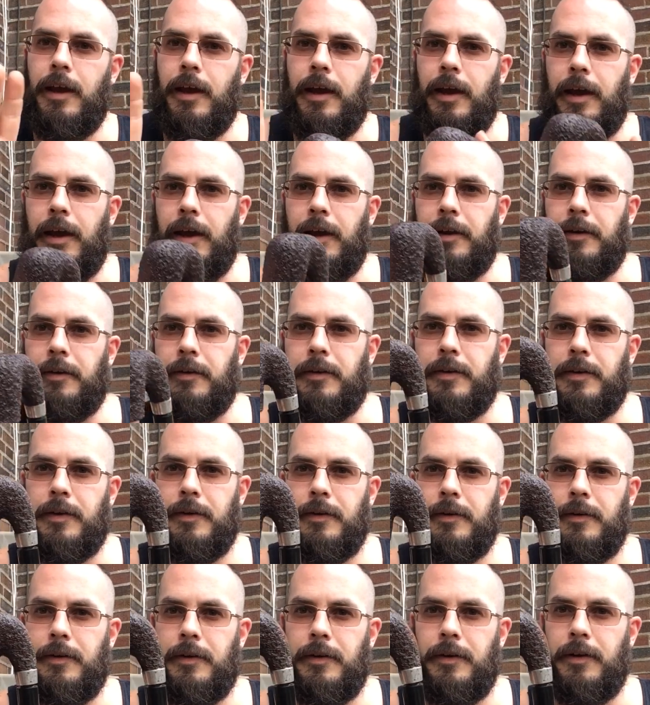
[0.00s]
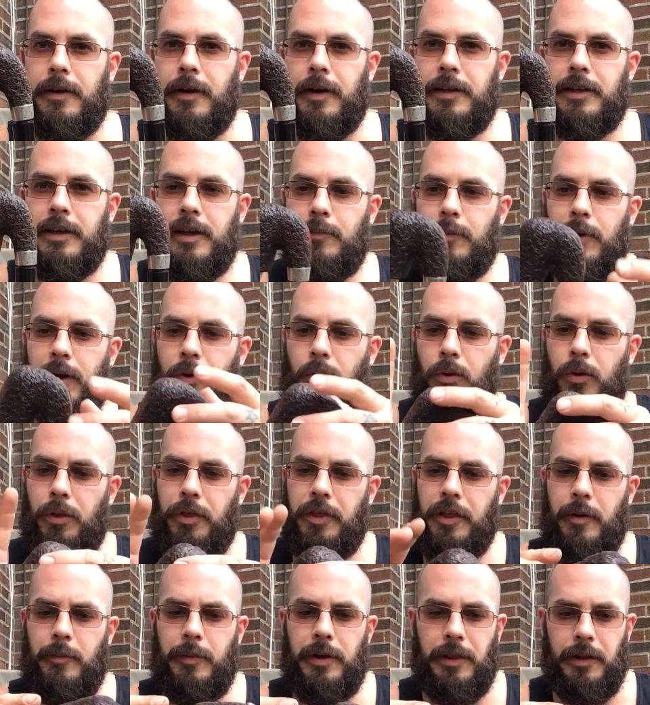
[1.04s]
And, I can get my whole
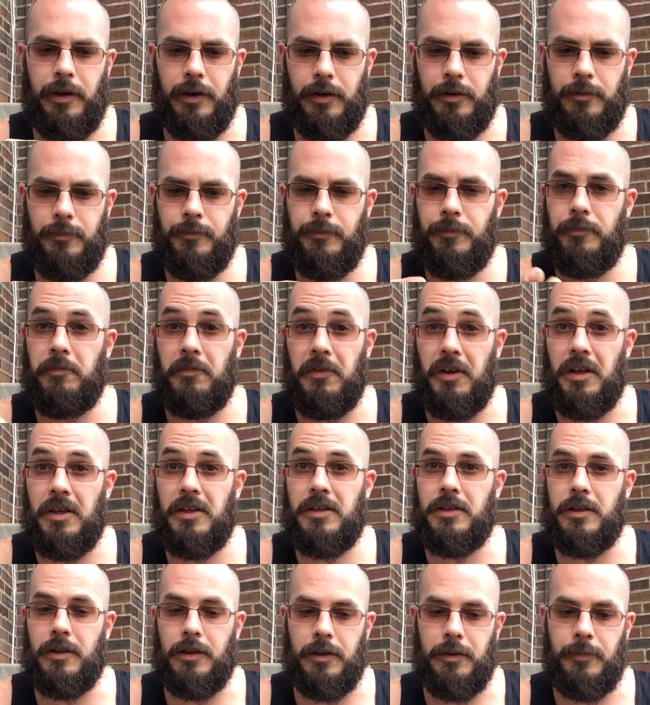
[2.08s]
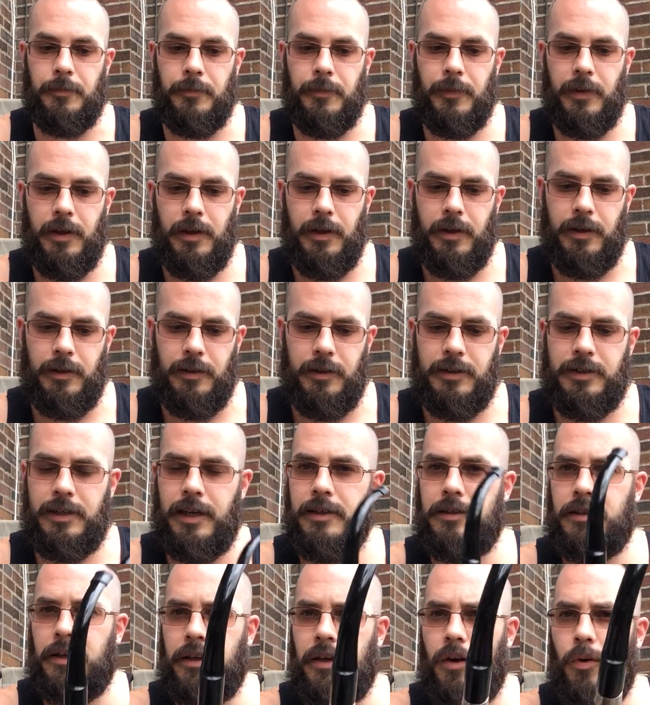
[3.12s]
thumb in there easily. This
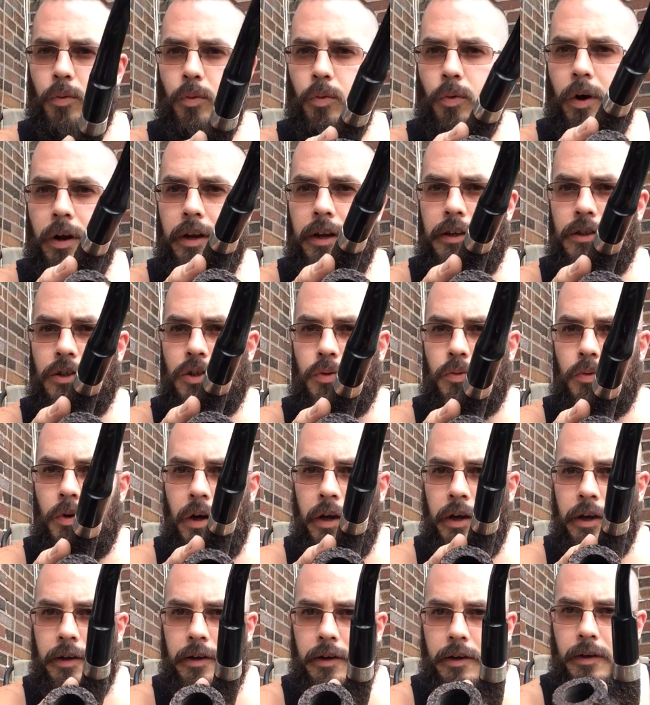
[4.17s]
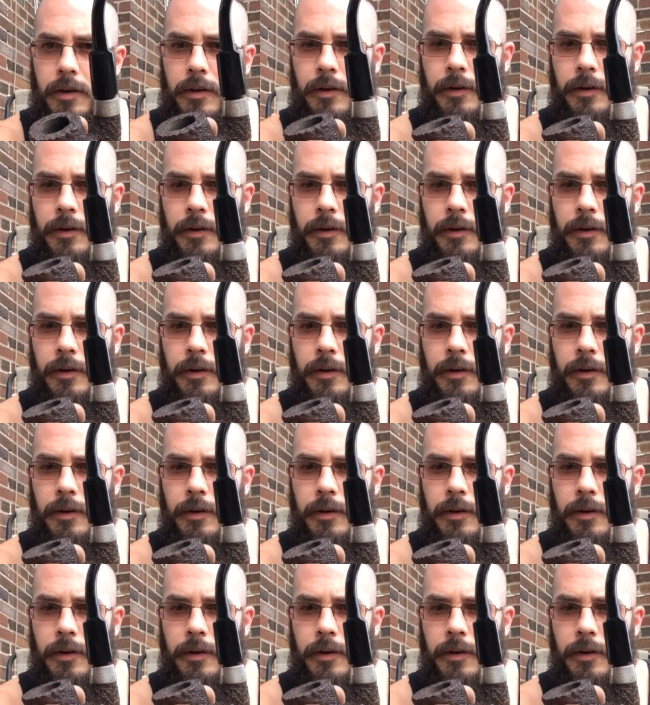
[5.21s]
has like a 1 inch wide